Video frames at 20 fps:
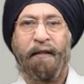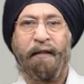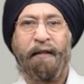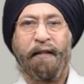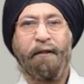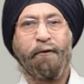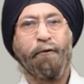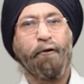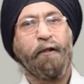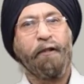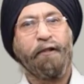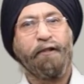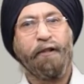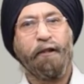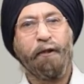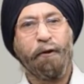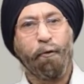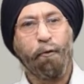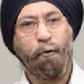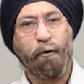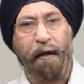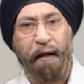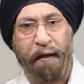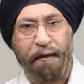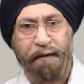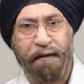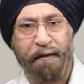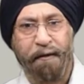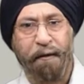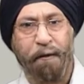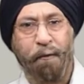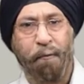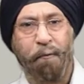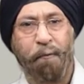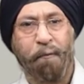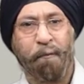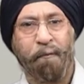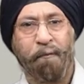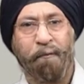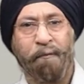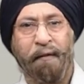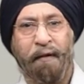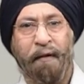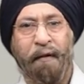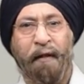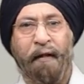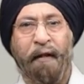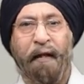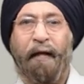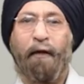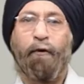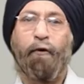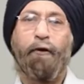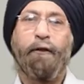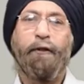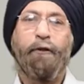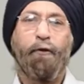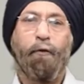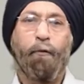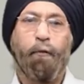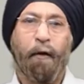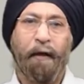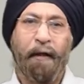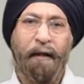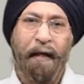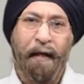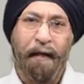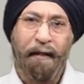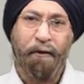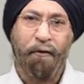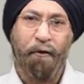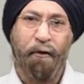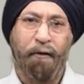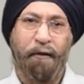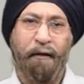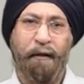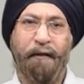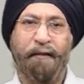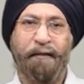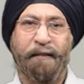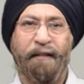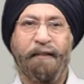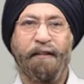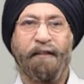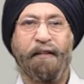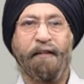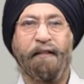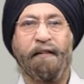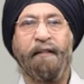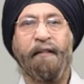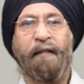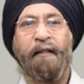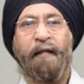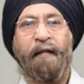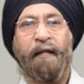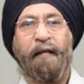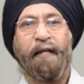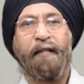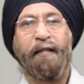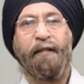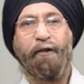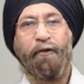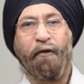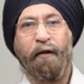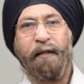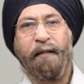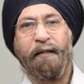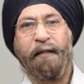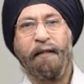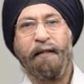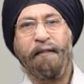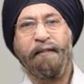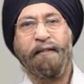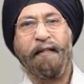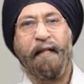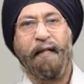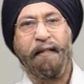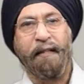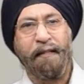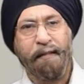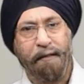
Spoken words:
Introduction to drugs. According to World Health Organization, a drug is any